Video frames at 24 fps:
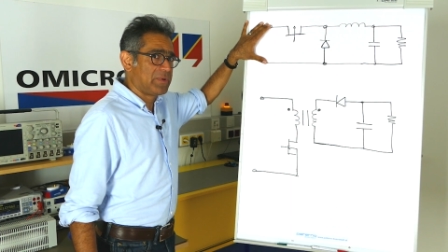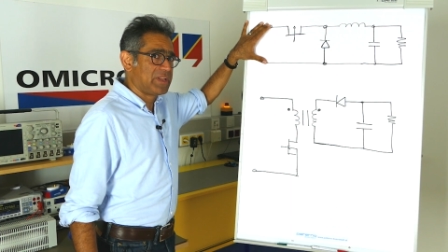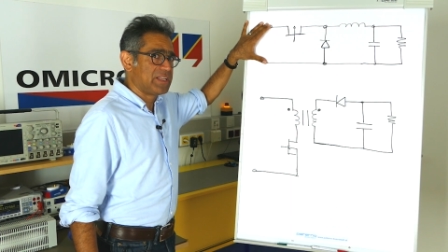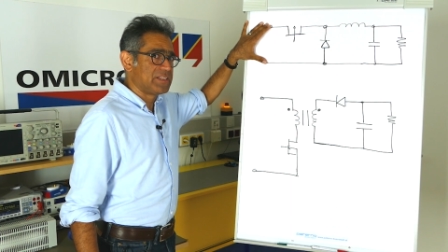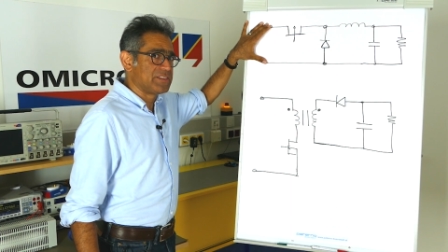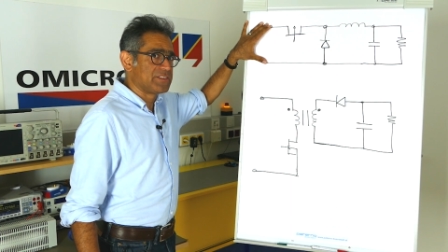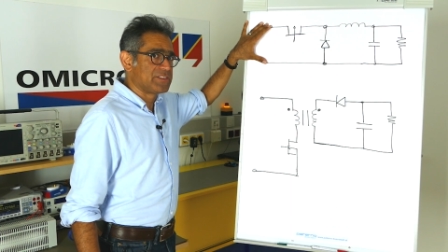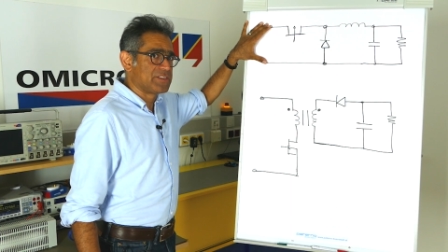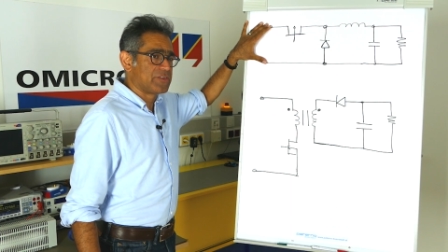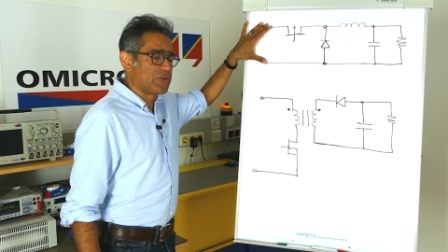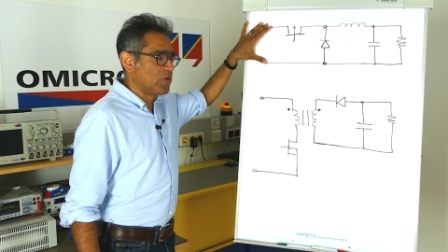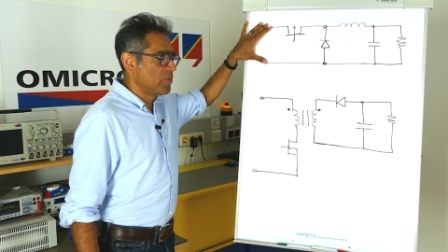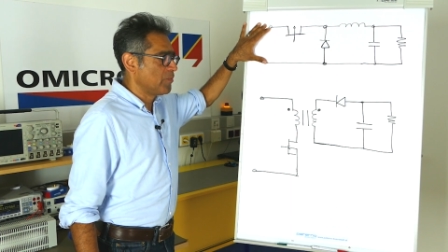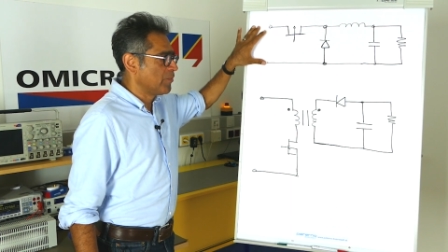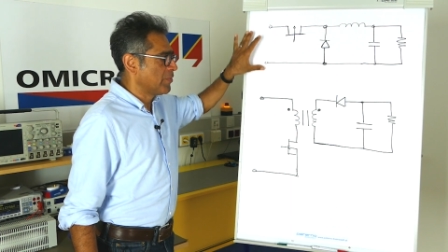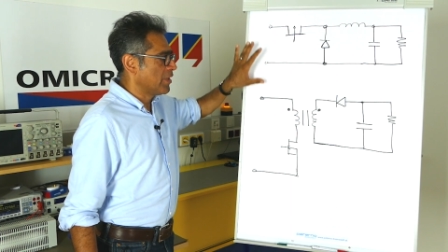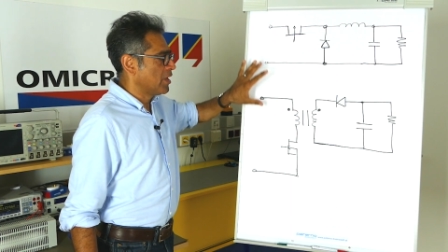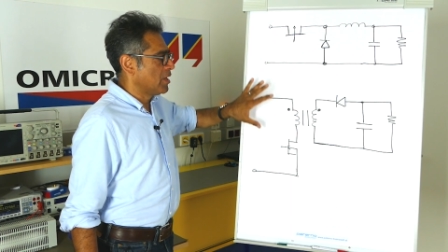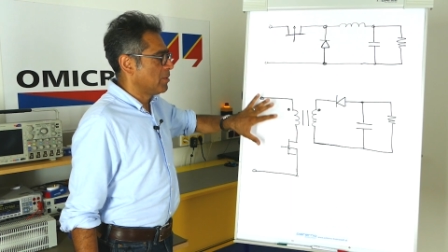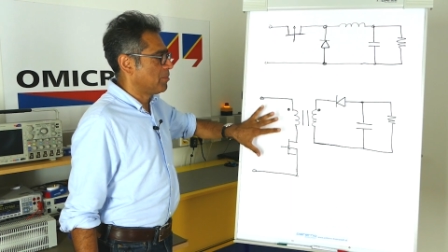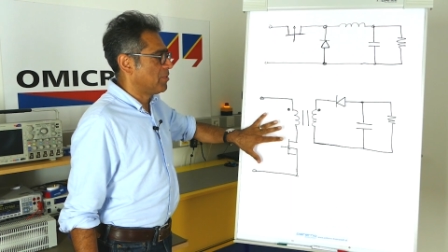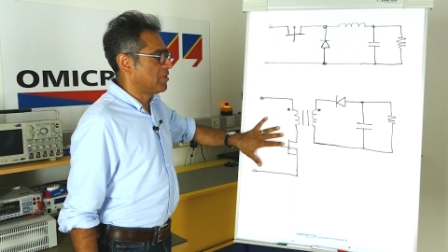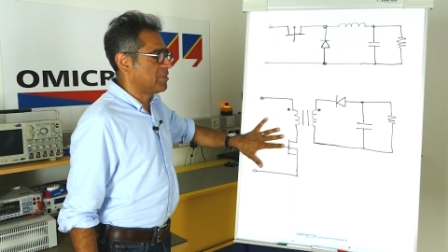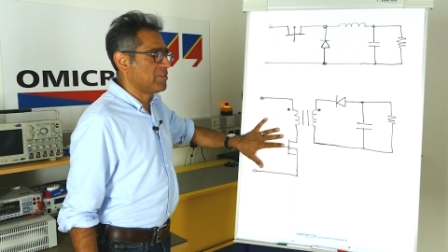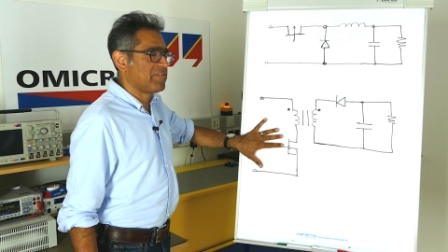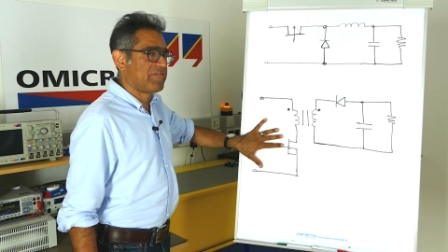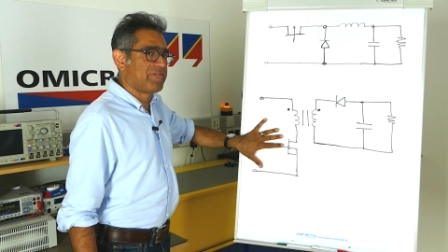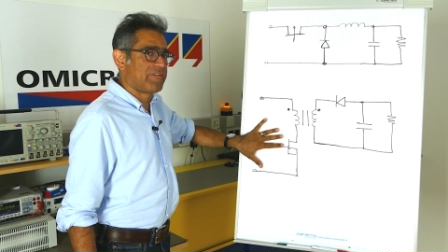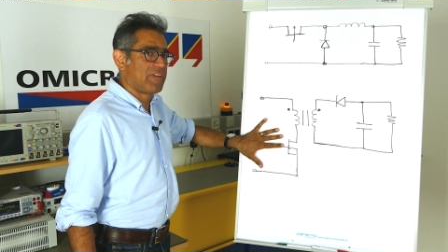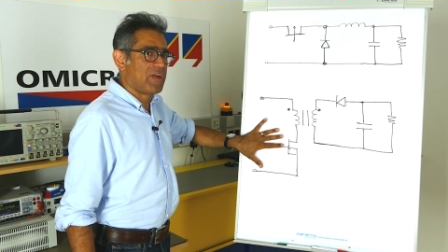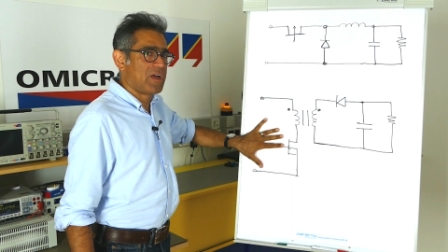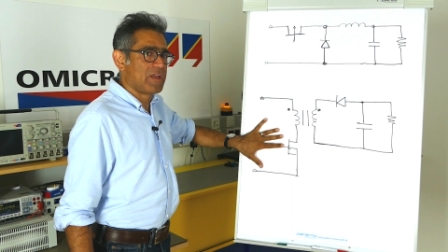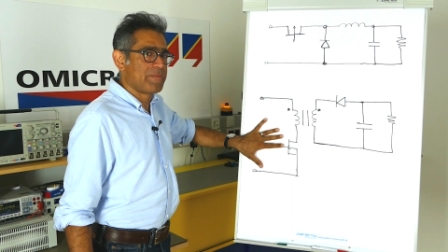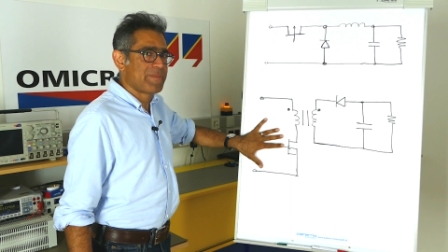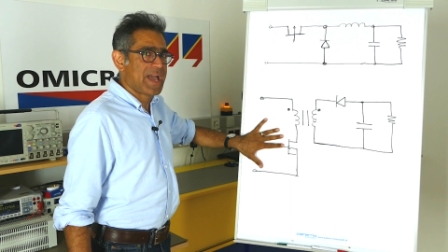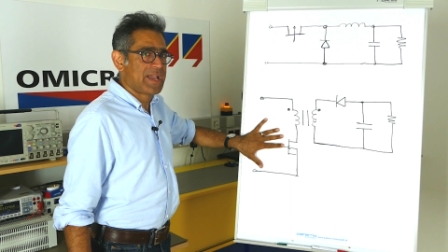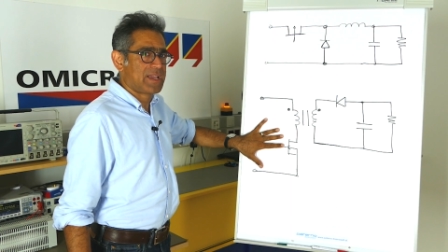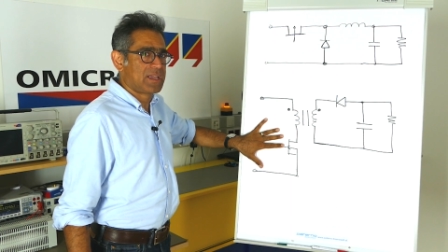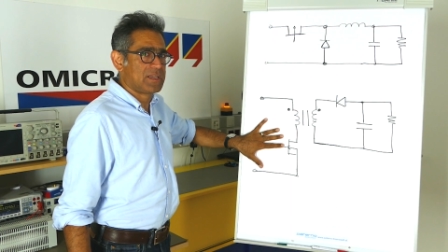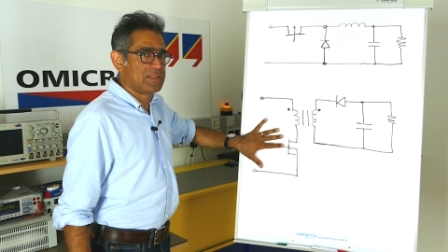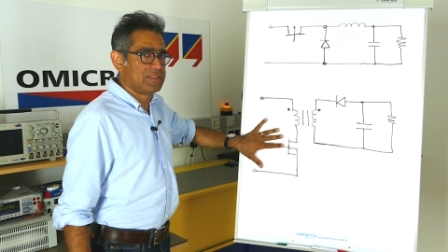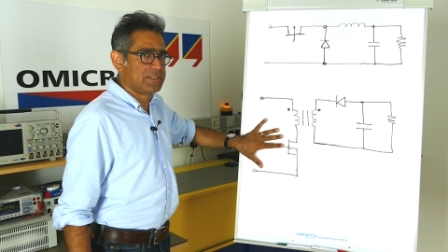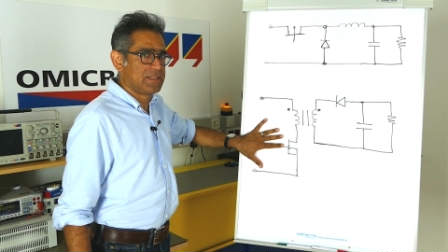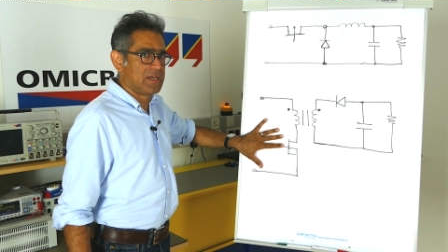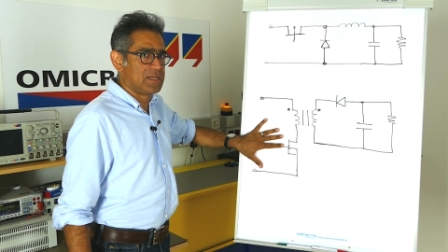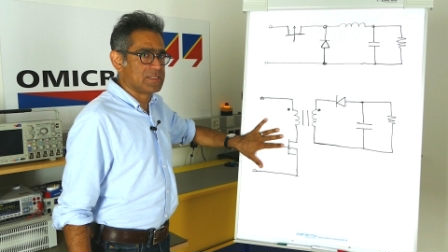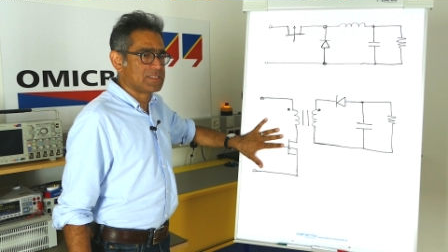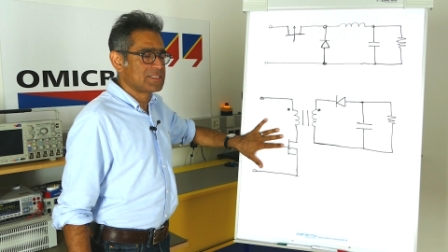plane zero, but the flyback
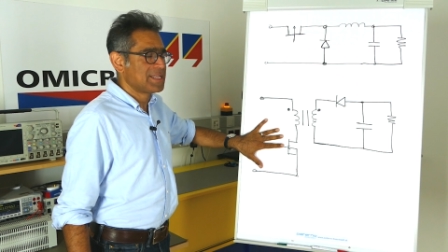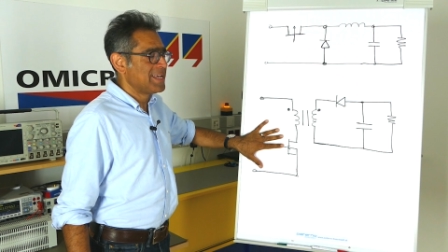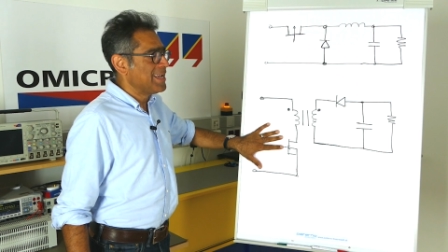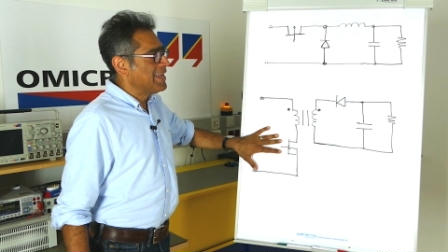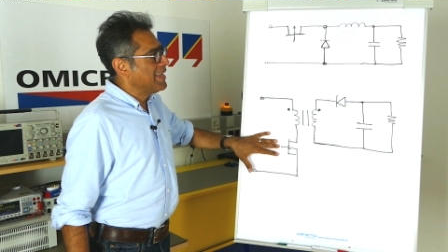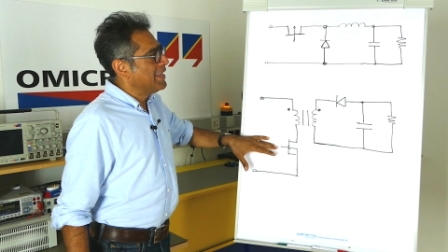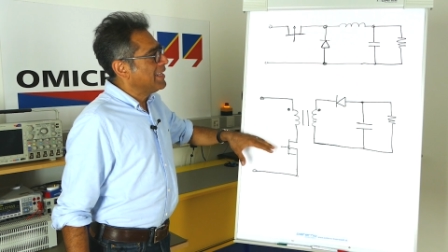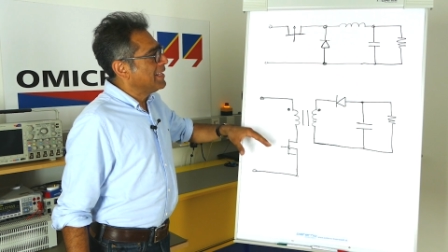does.